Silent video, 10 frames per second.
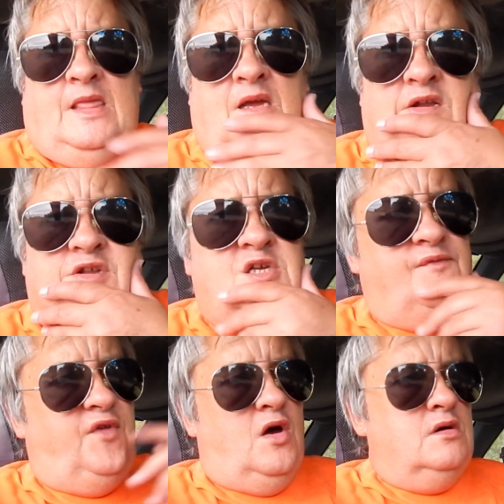in this
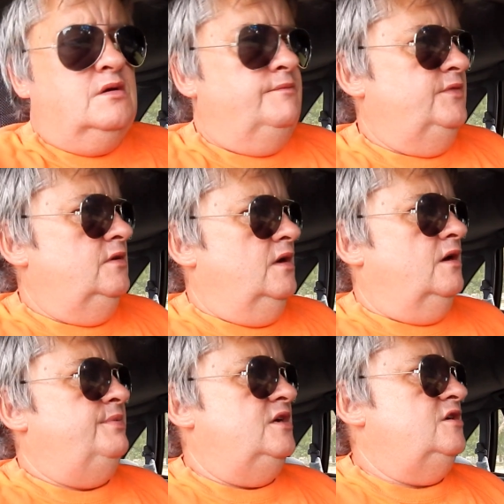vlog,
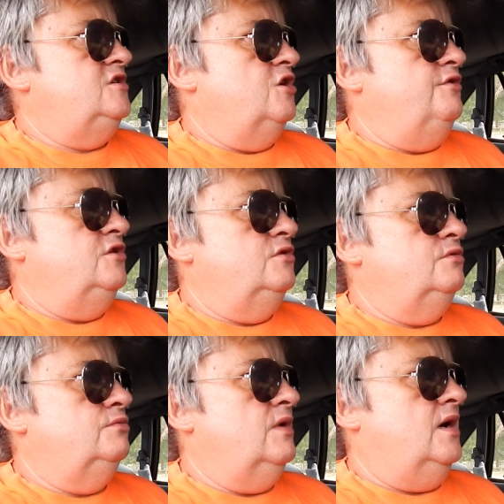I'll be showing
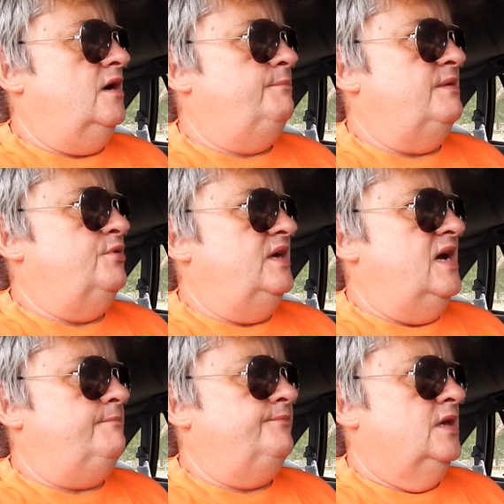you, I'll be putting
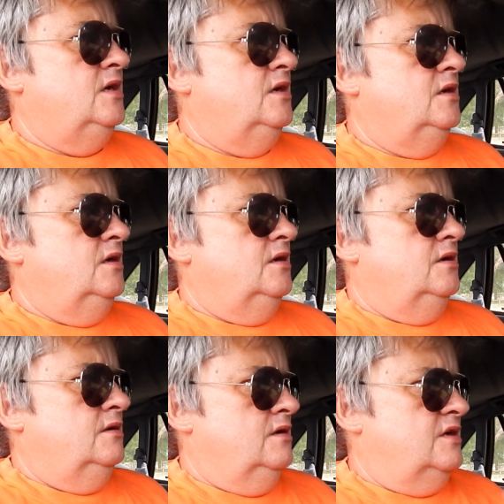up
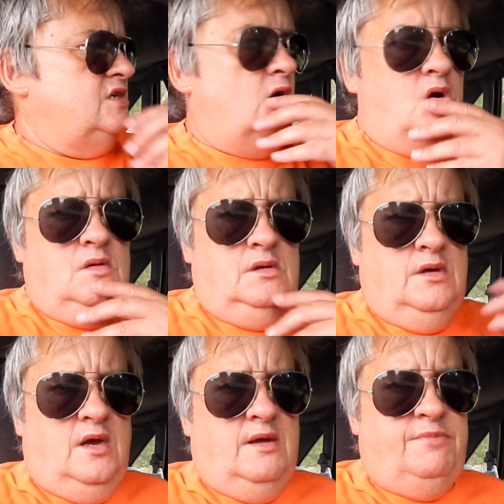a song
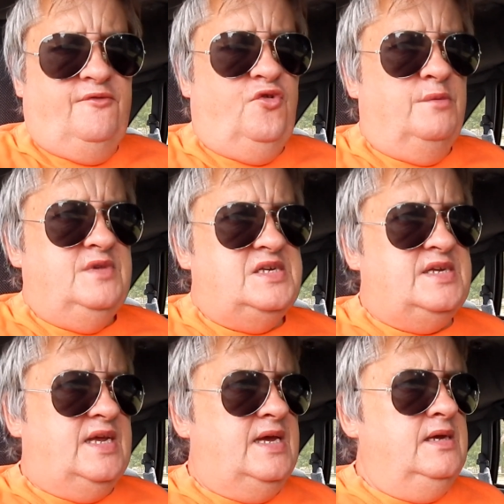I performed
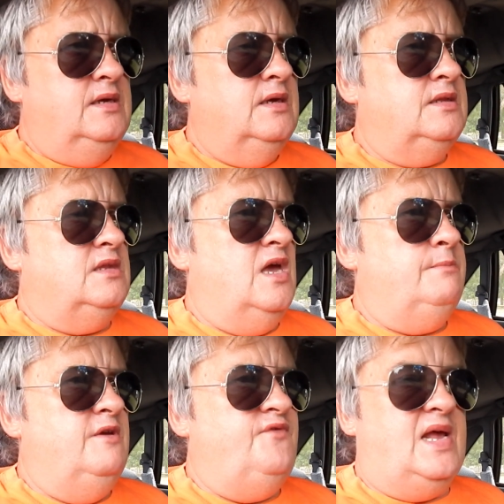yesterday at the
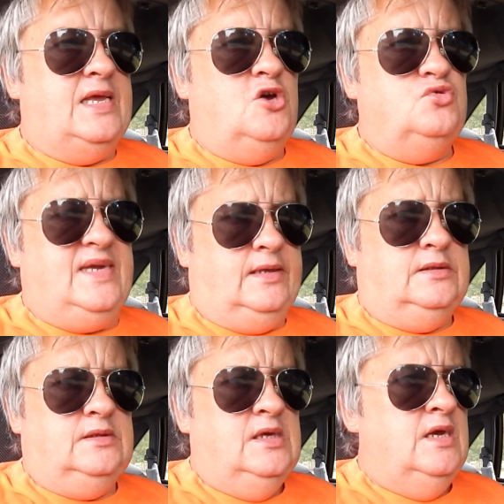Happy Valley Hotel.
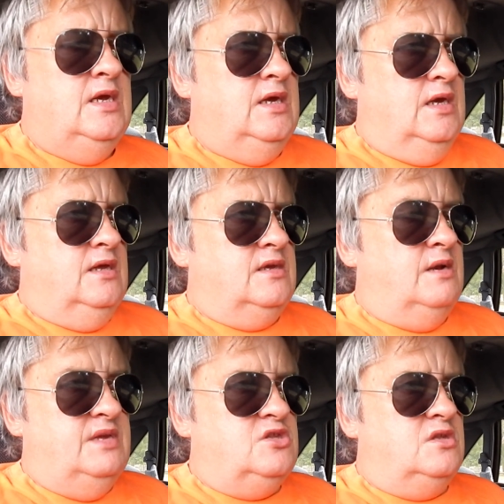It's going
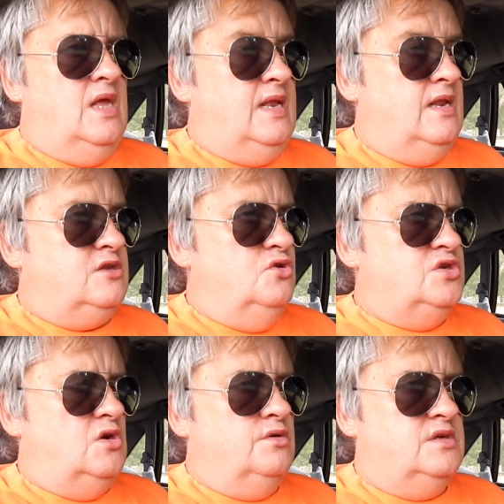to be in two
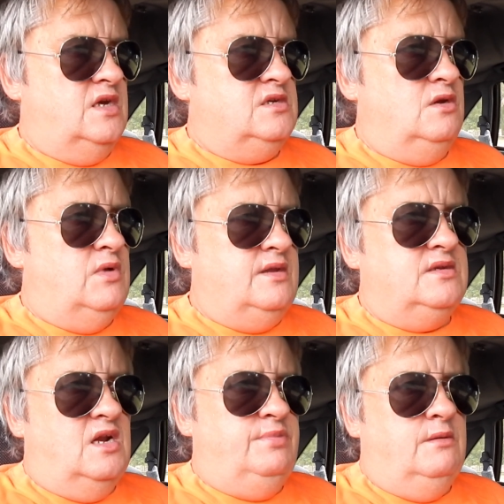songs, actually. One's
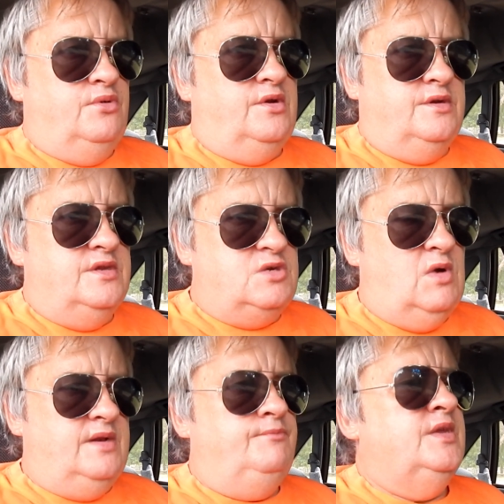going to be important on this
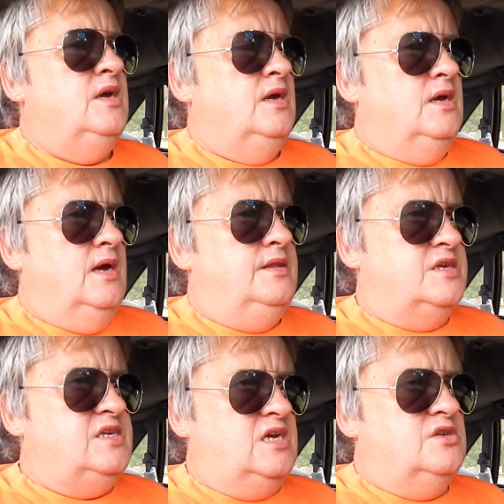one, and the
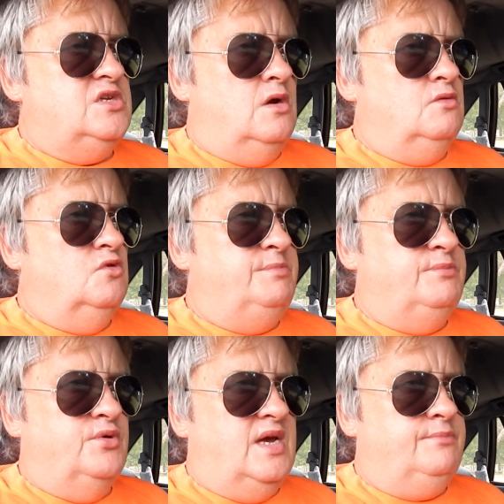second song will be
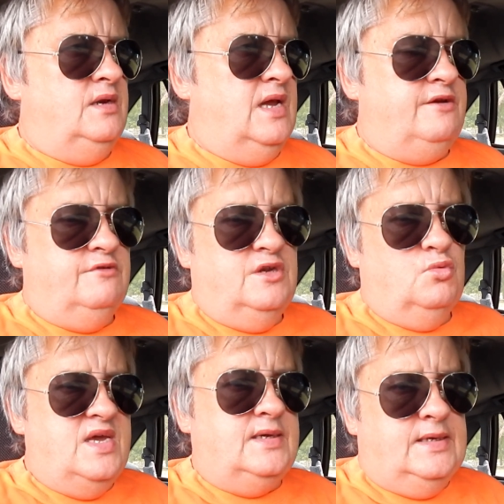put up later in the
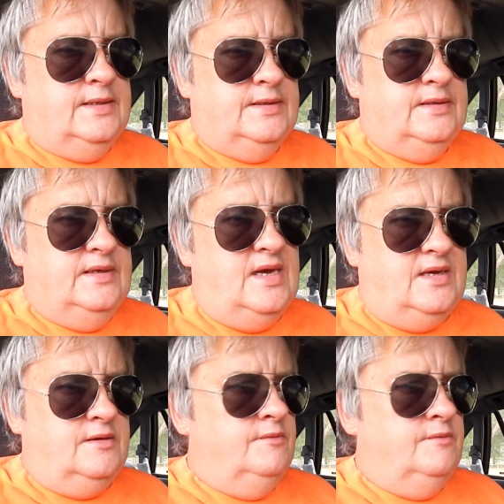week. Yeah.